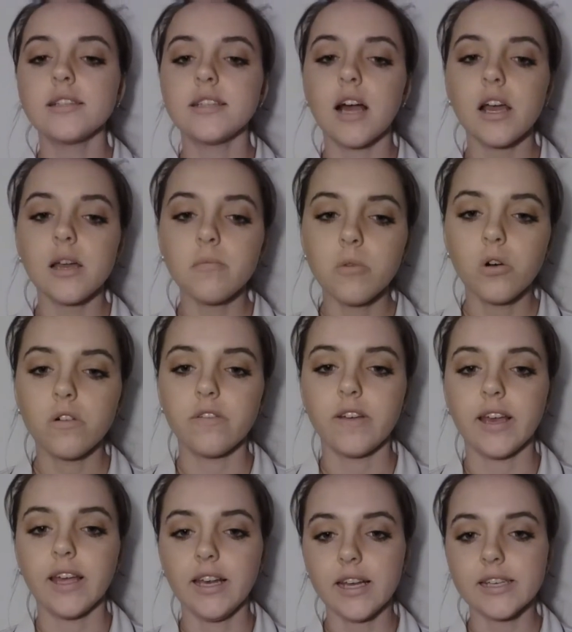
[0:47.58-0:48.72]

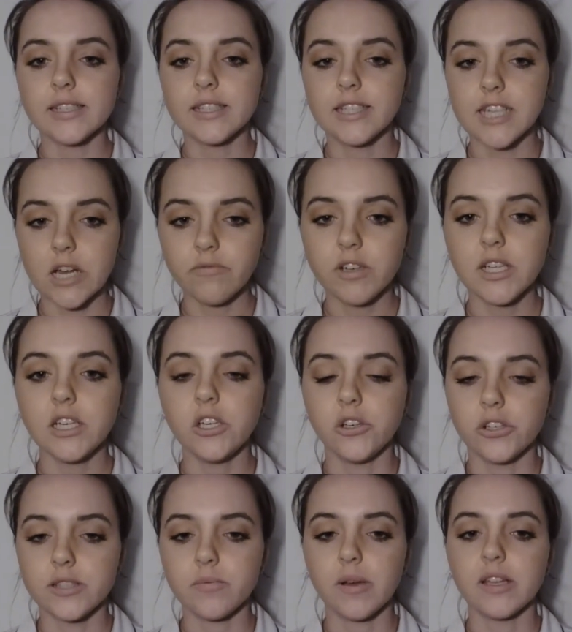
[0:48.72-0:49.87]
Diamorphine is generally
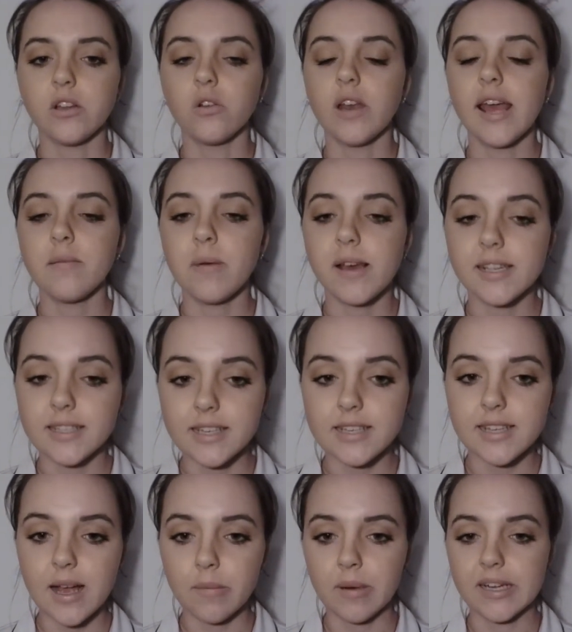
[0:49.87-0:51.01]
used when your labour is
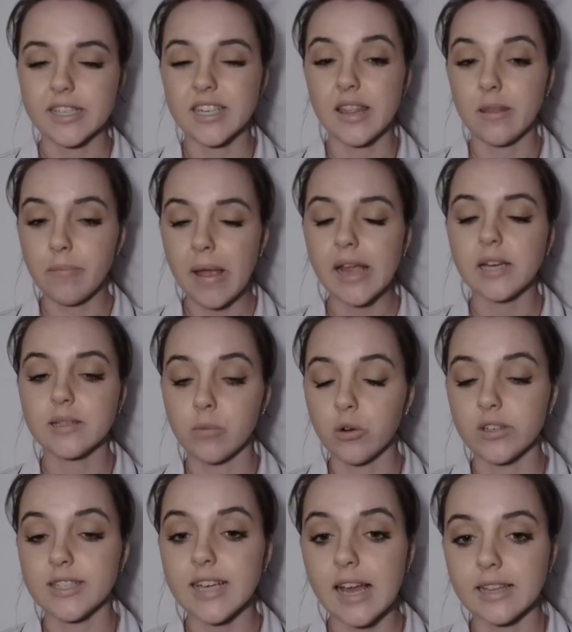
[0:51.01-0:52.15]
established and the pain is more
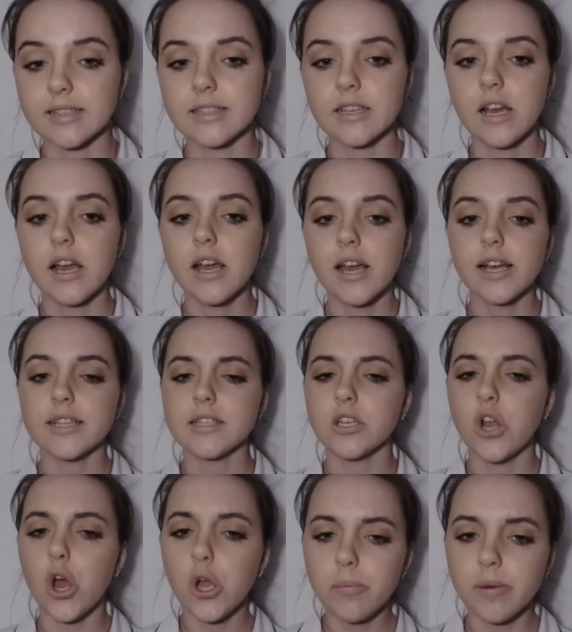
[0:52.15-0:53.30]
intense. It's
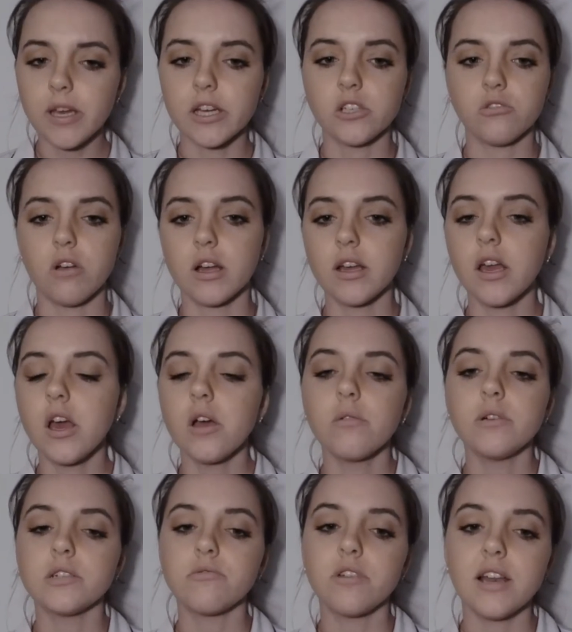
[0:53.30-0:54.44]
an opiate drug
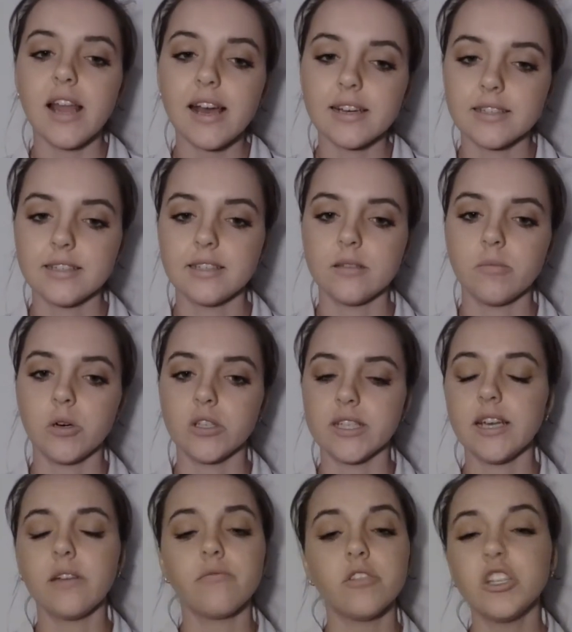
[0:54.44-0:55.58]
which relaxes the
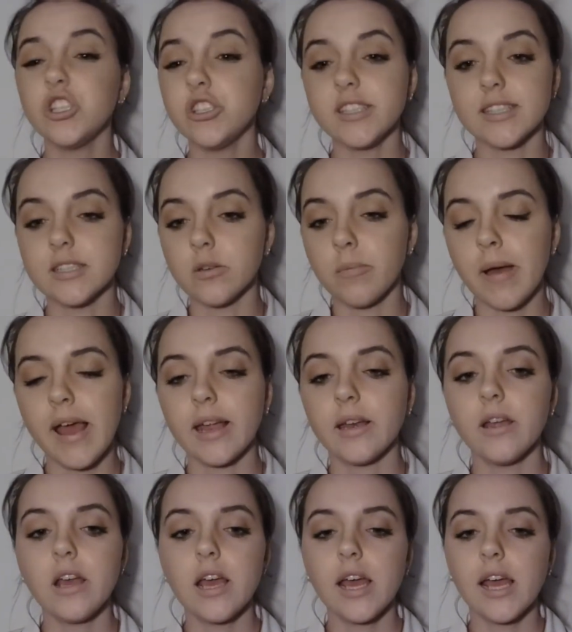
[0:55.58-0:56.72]
body and reduces your pain.
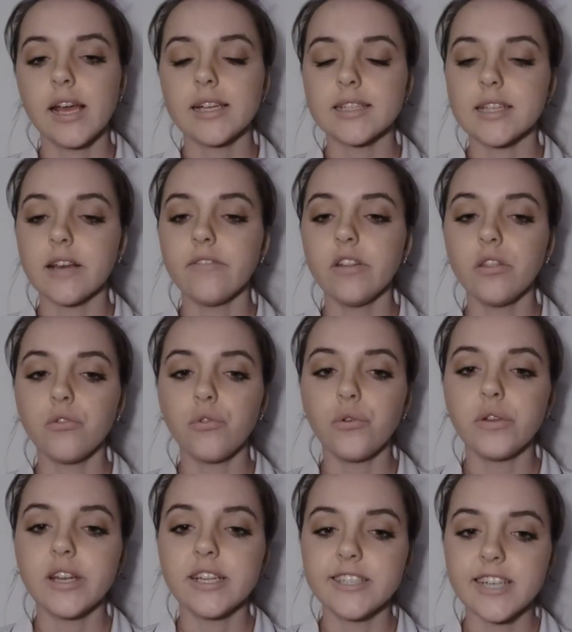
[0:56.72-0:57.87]
It's given through
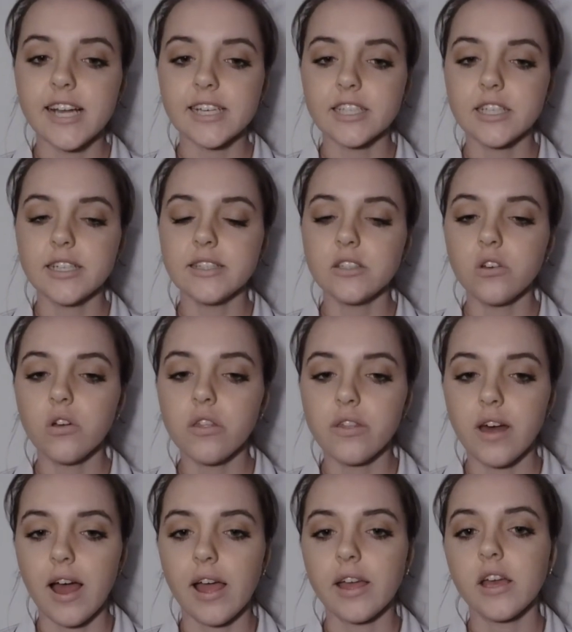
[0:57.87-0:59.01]
an injection into your
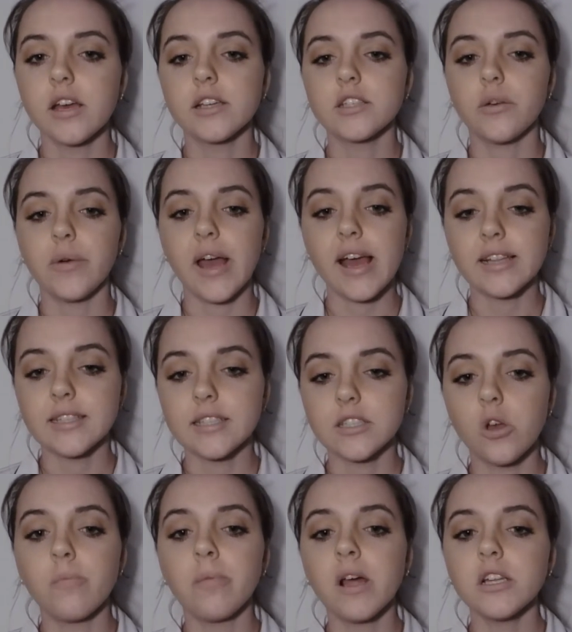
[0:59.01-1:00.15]
thigh, so it enters
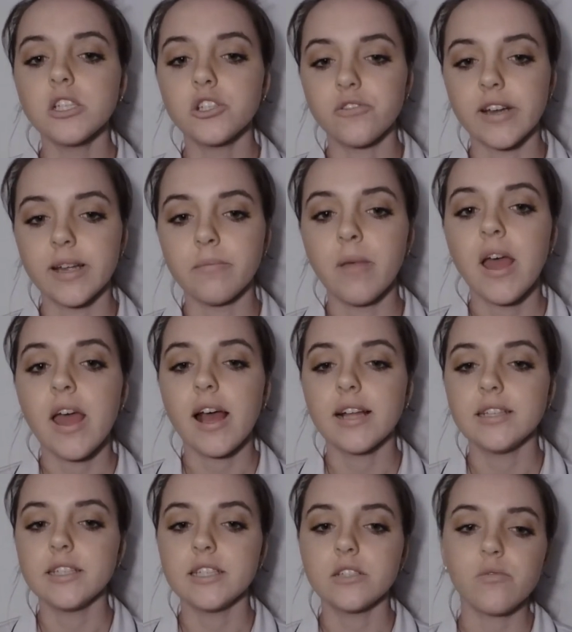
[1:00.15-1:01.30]
your bloodstream and
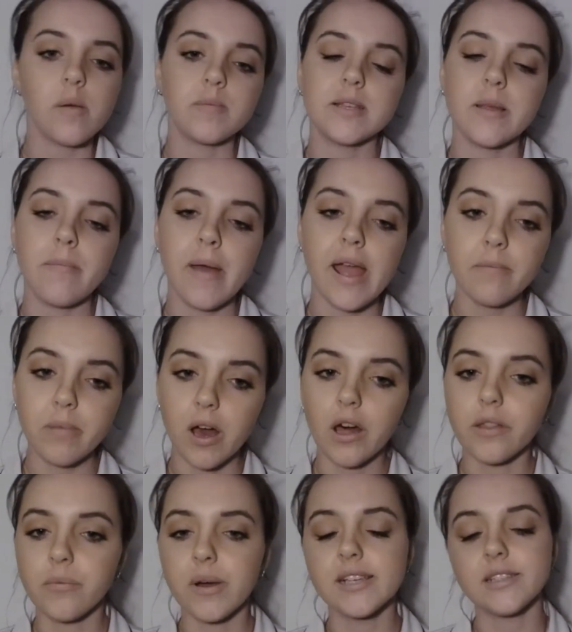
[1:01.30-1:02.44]
disrupts the pain
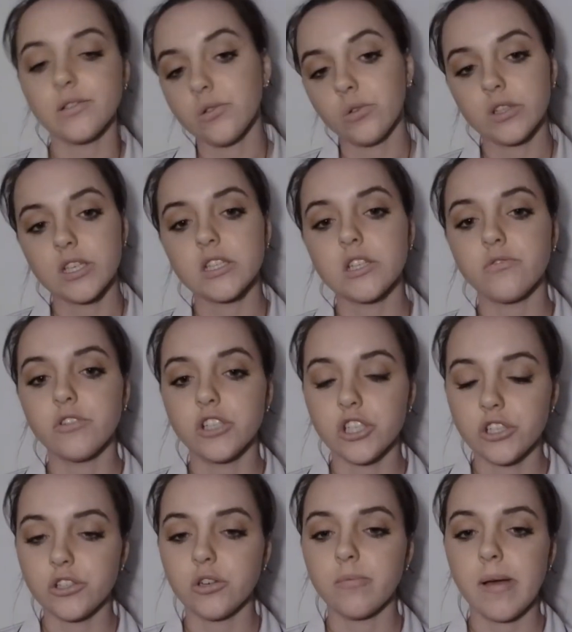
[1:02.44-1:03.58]
pathways in order to
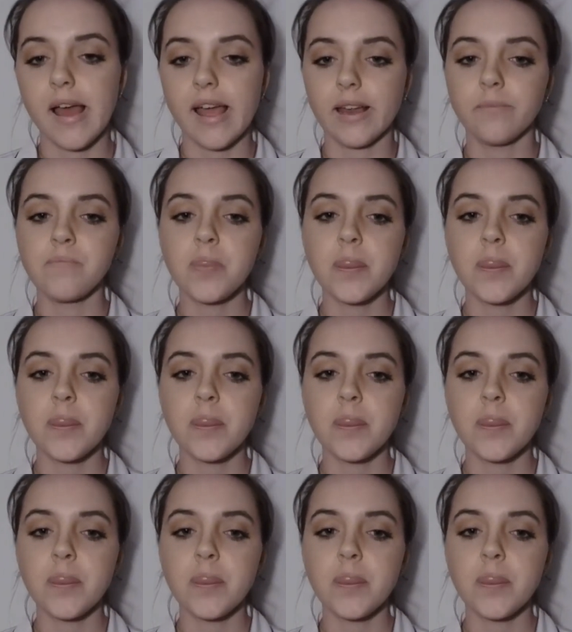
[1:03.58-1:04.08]
reduce your pain.